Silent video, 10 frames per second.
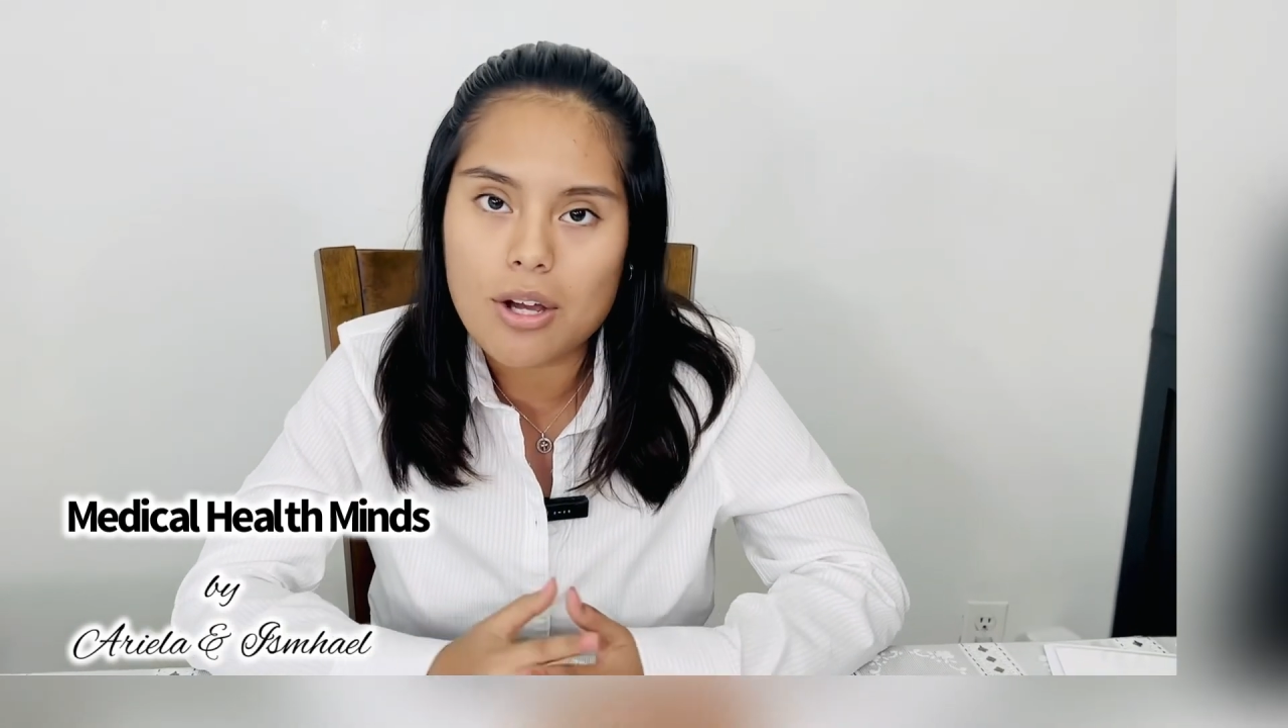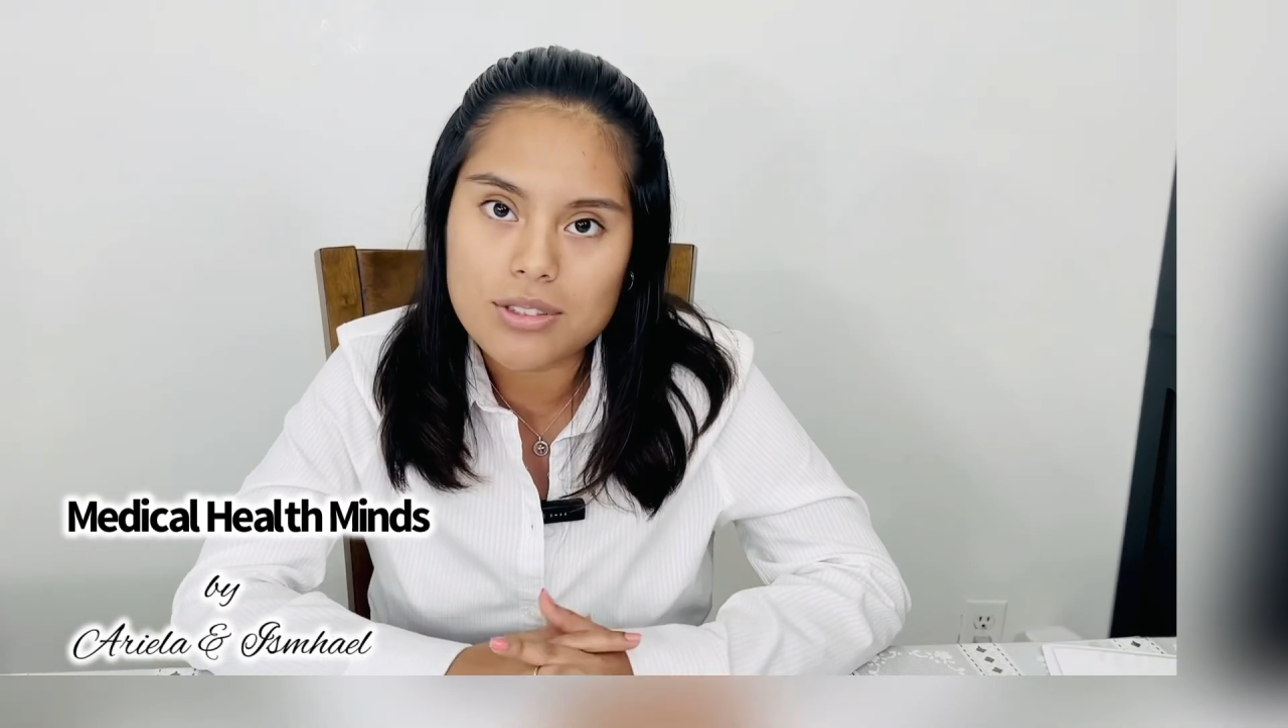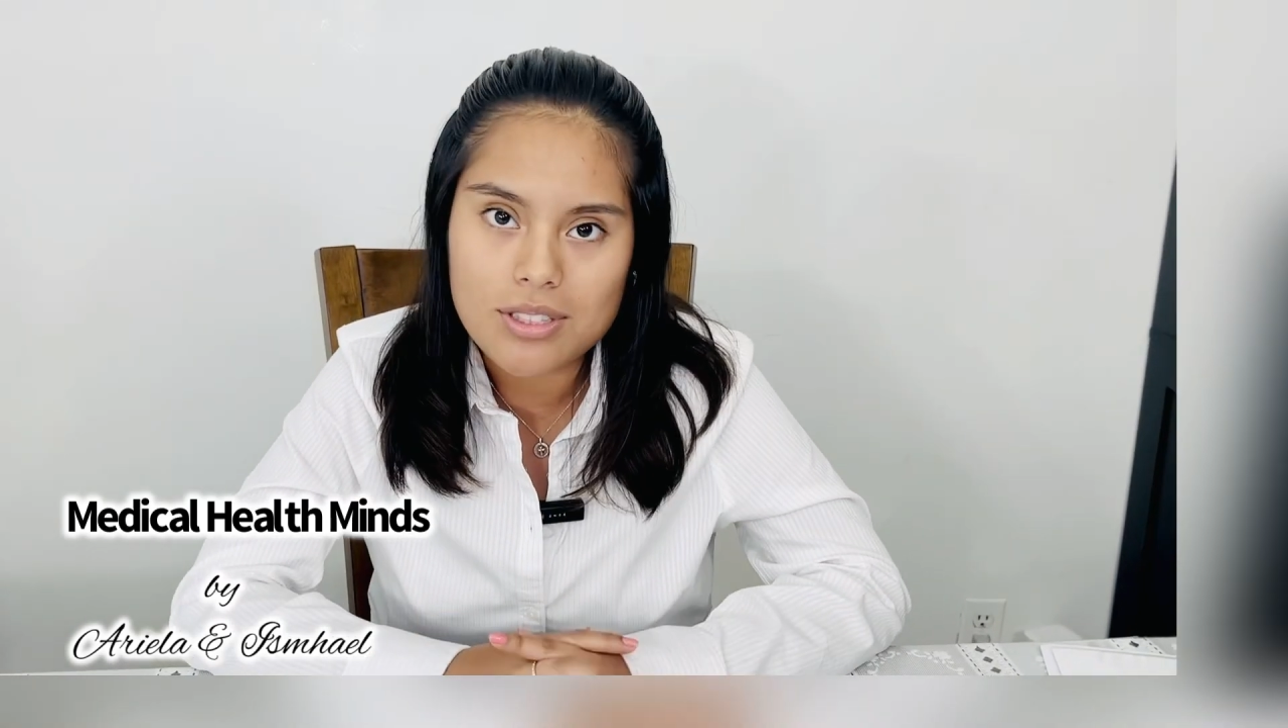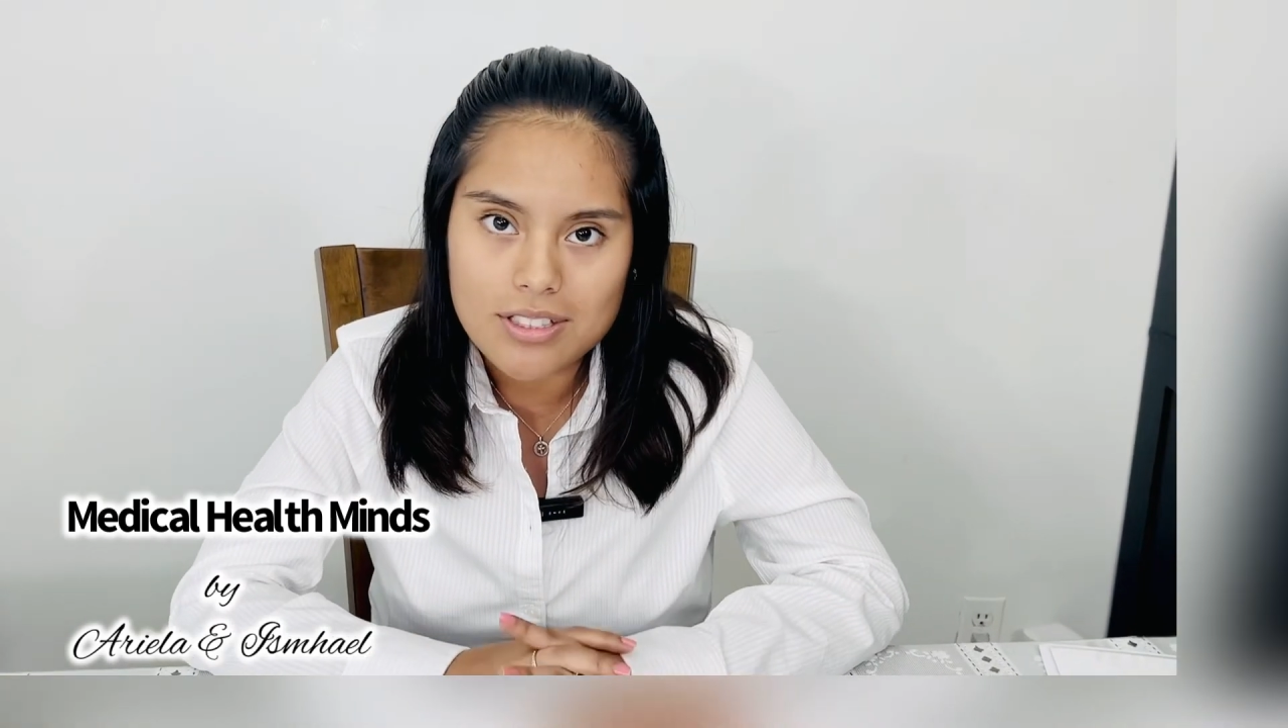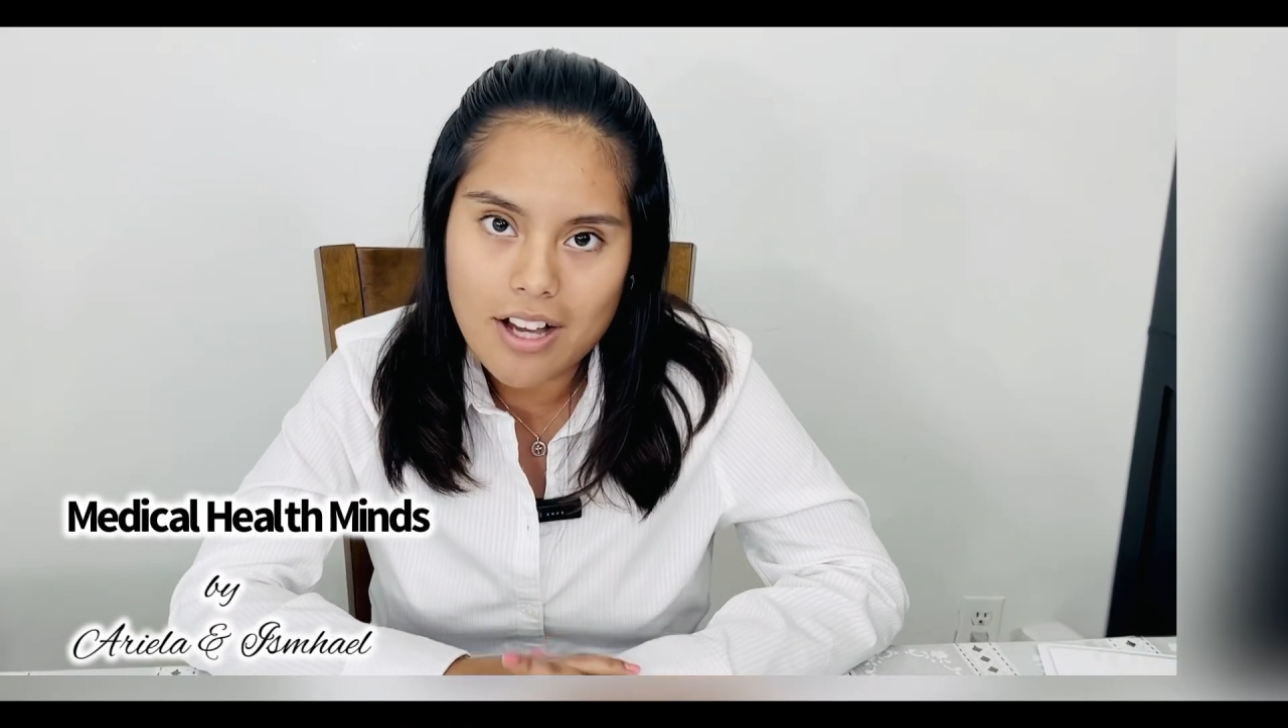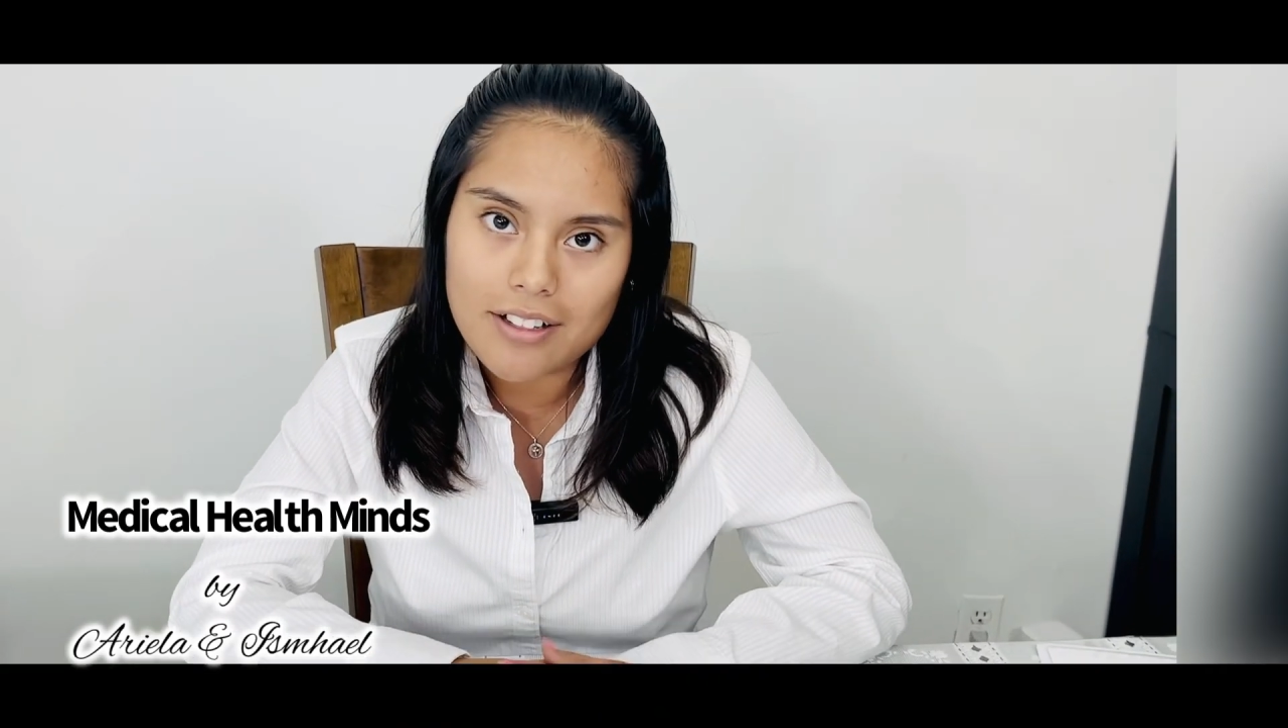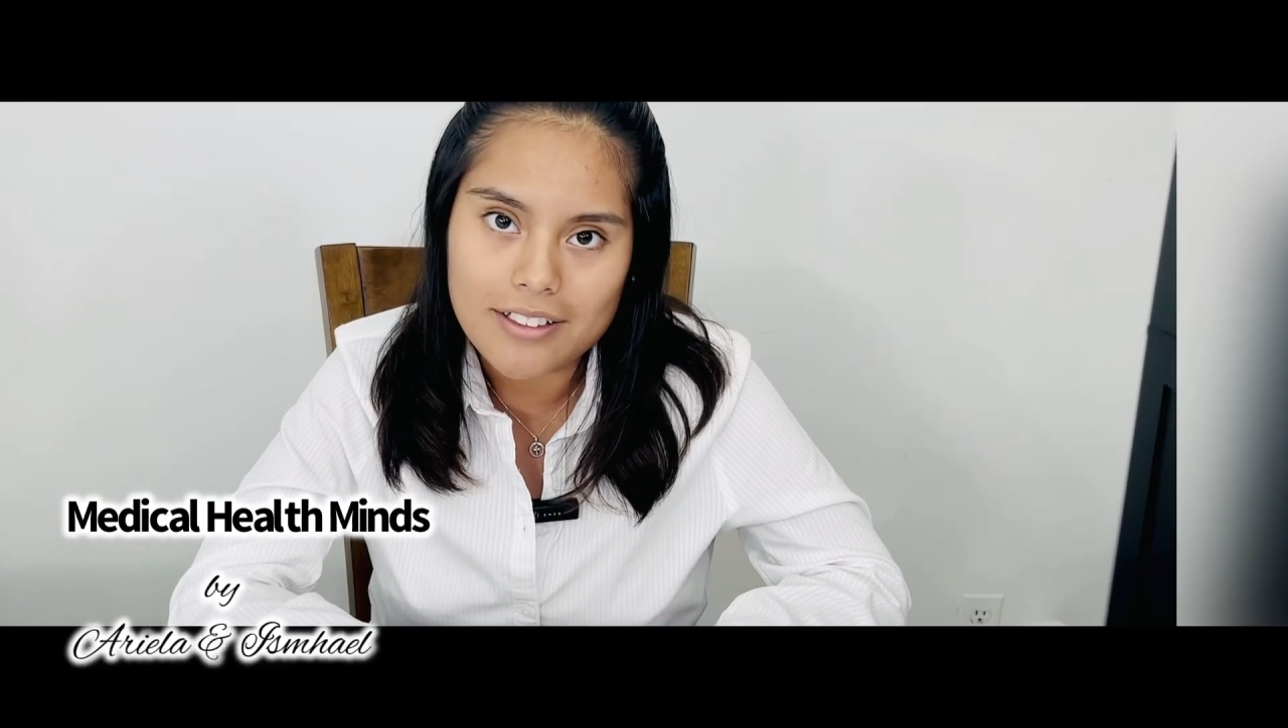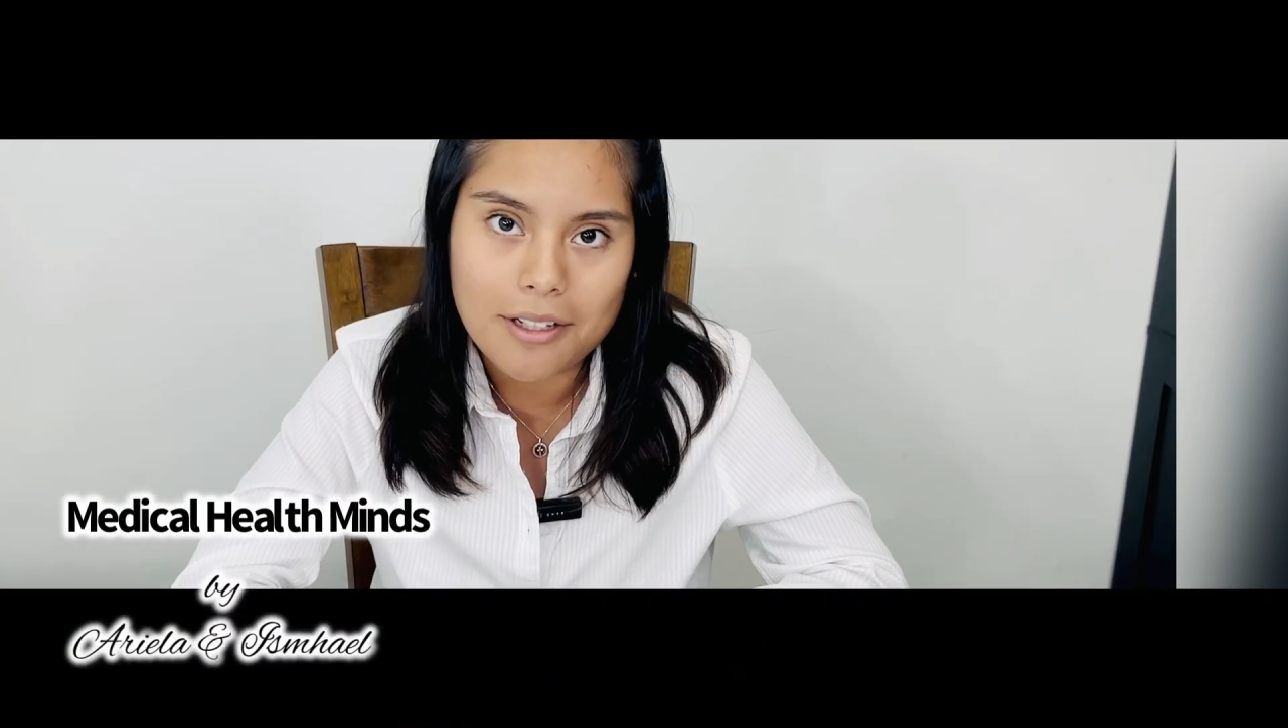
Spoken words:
to the doctor.